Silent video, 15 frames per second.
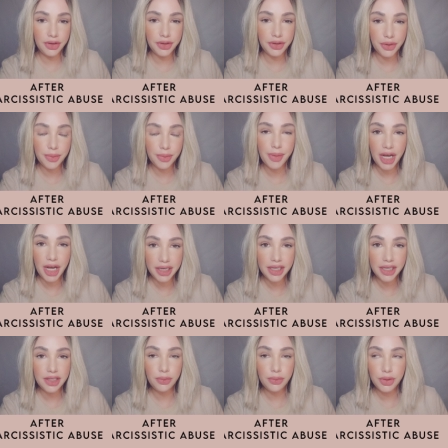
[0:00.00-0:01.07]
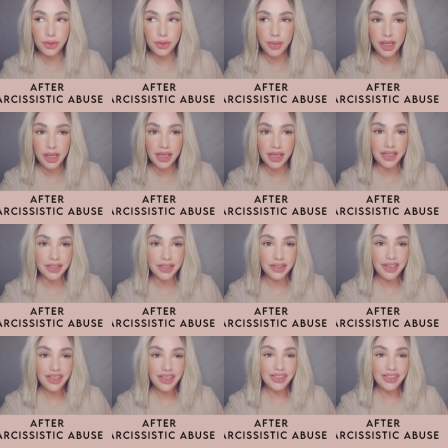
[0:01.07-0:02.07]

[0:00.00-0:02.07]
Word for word: your body, it will begin